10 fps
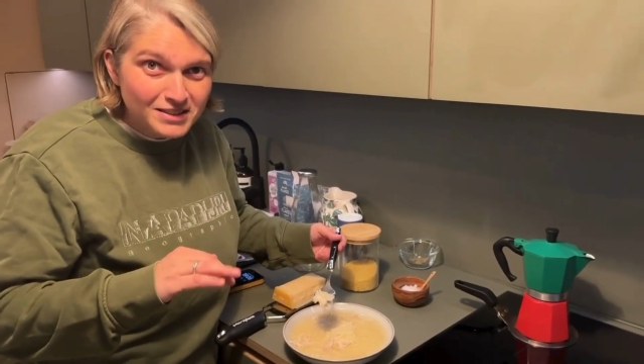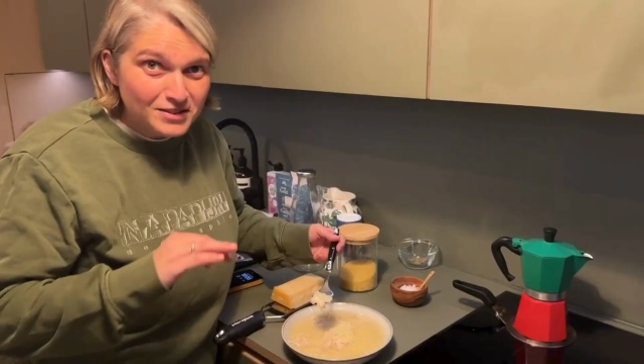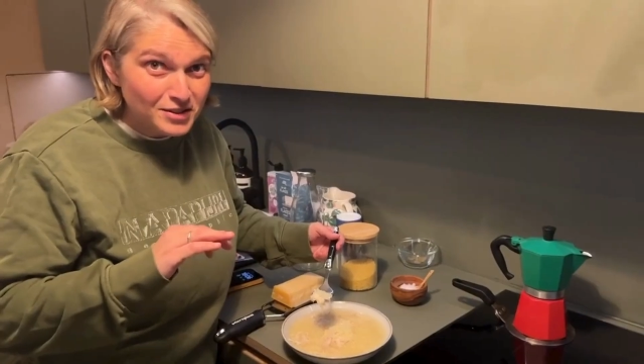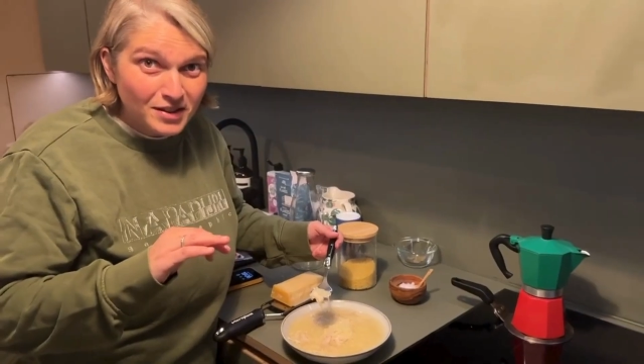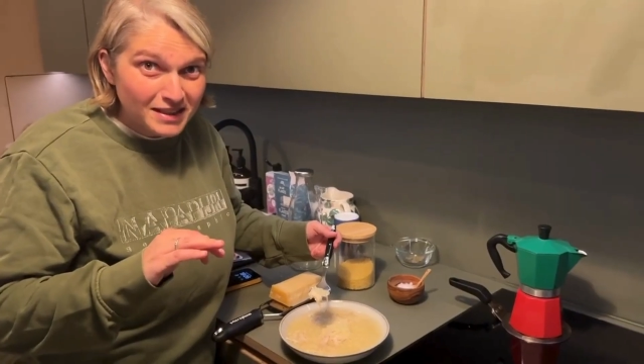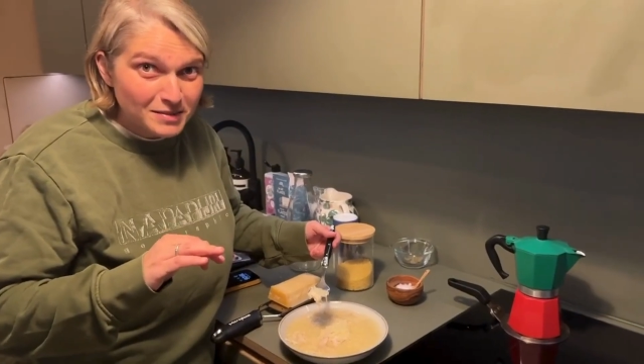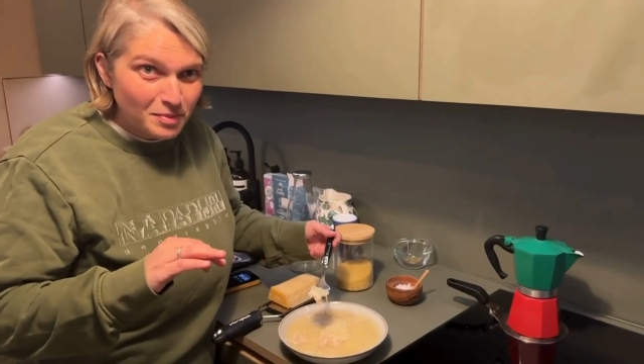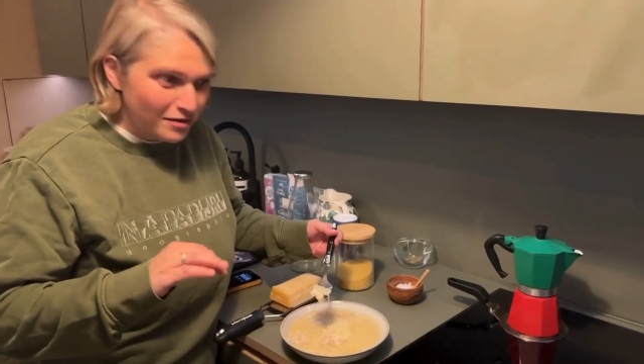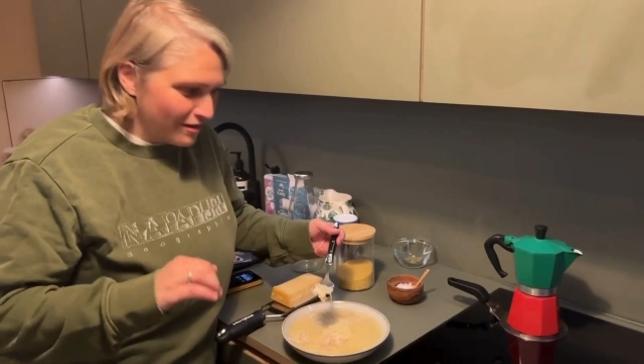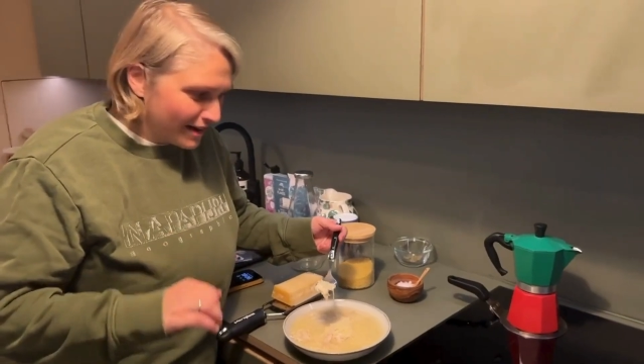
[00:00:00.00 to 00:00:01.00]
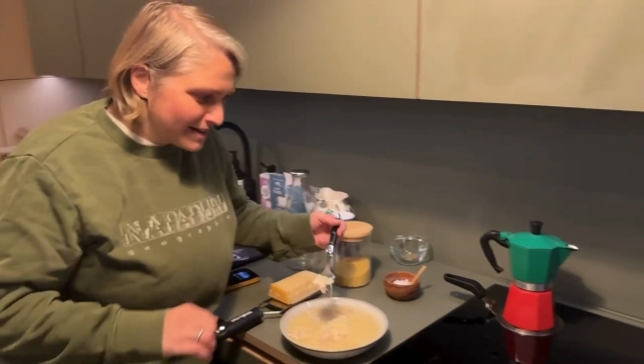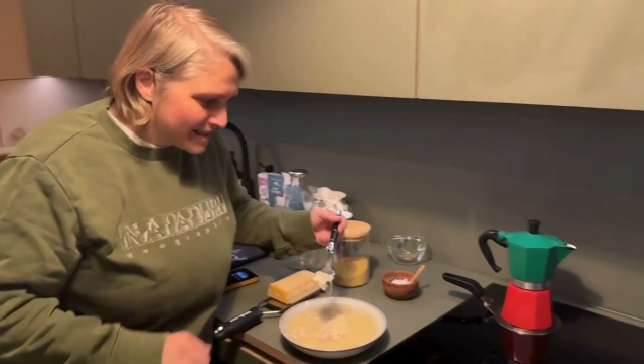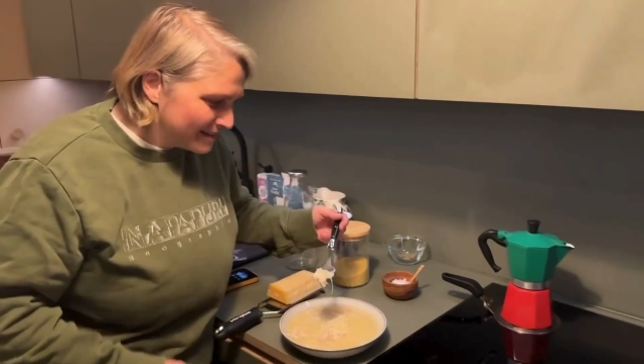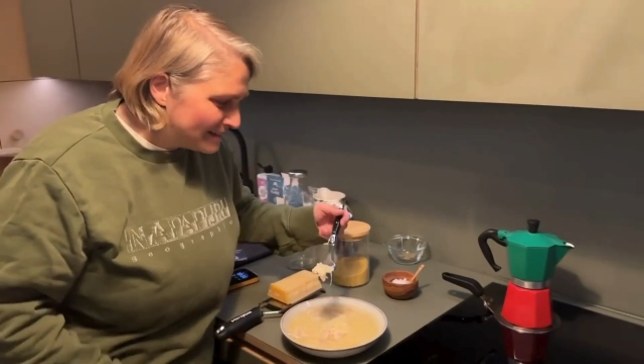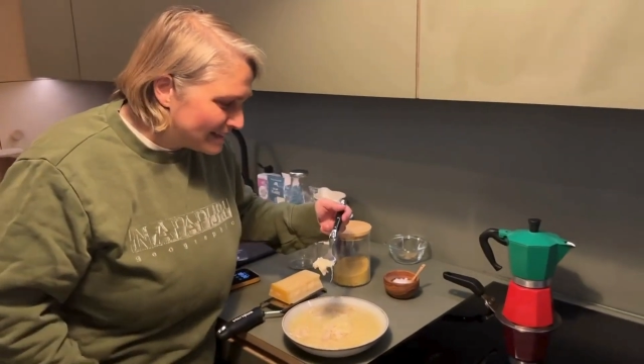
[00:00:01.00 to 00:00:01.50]
so that's perfect.
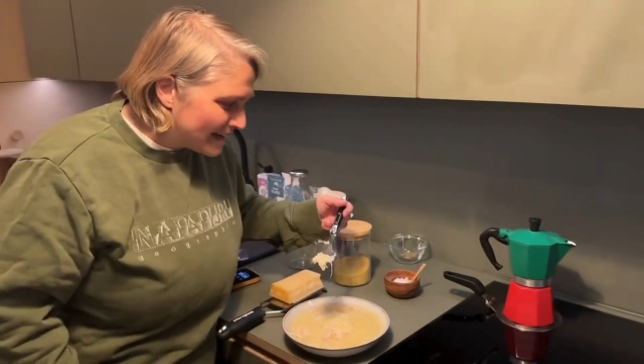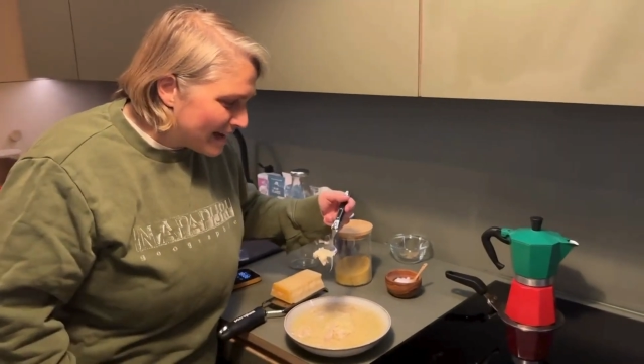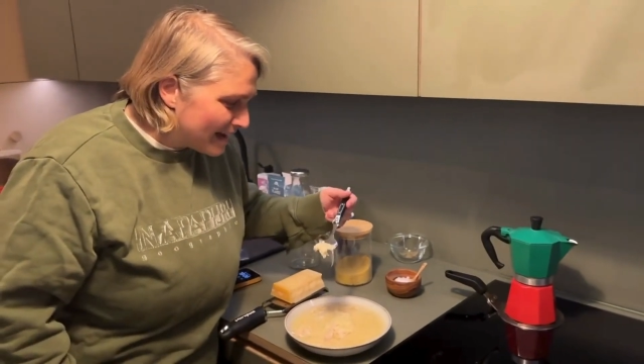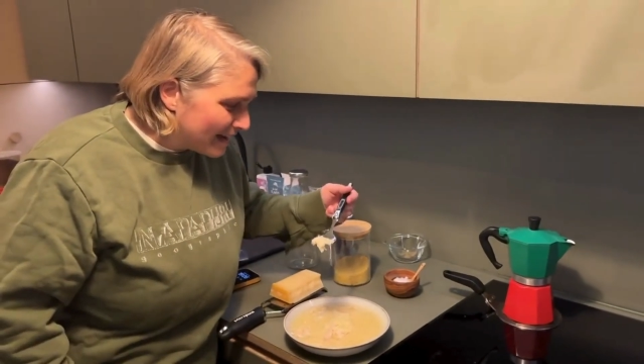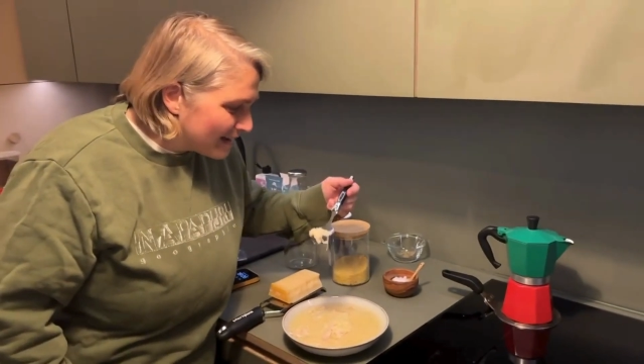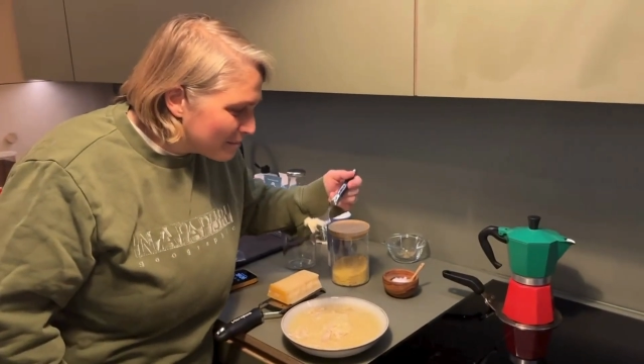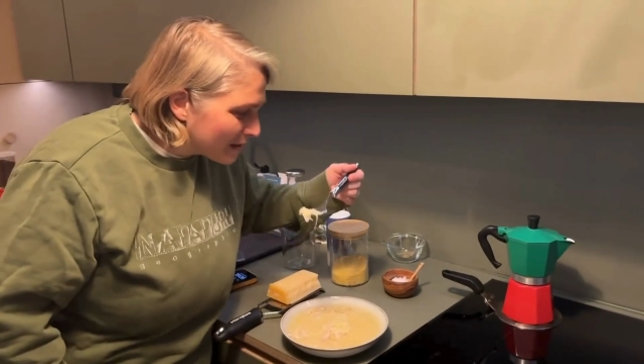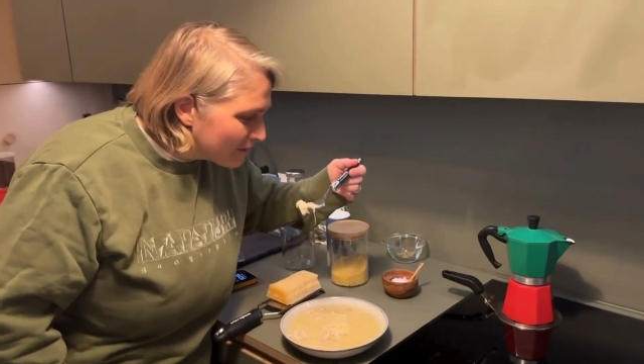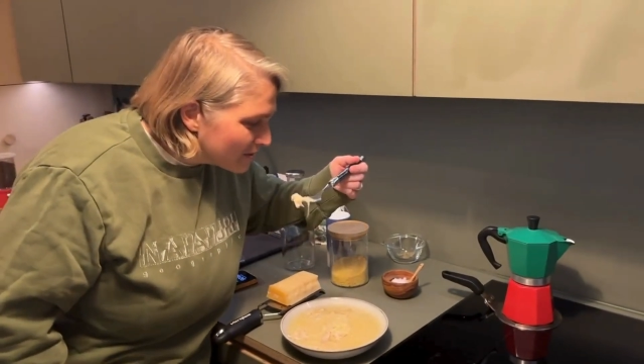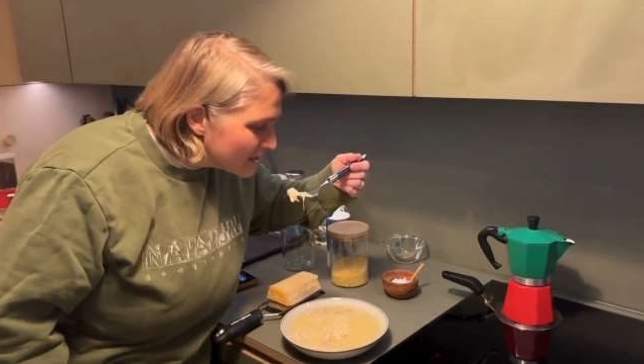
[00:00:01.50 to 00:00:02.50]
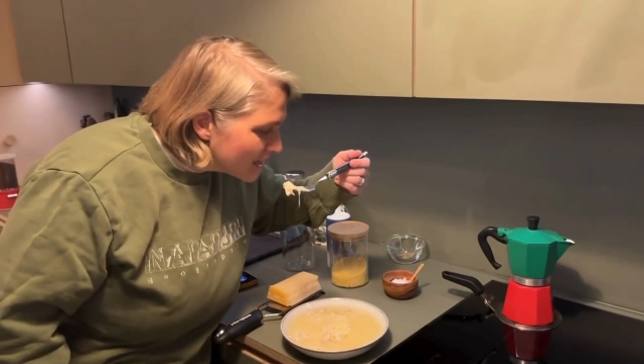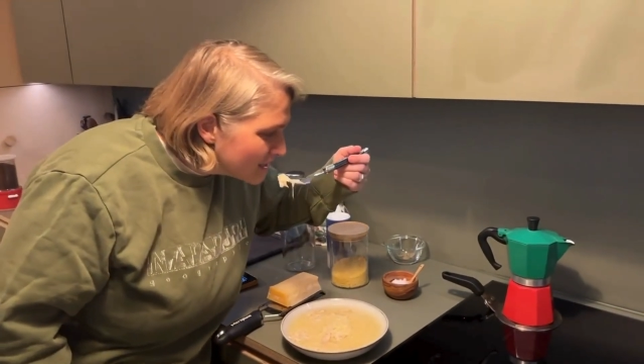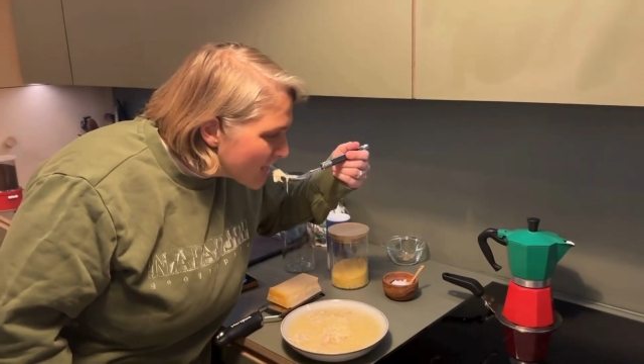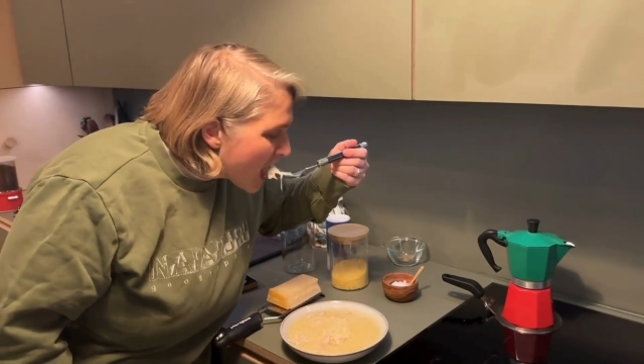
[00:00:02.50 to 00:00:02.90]
Let me give it a taste.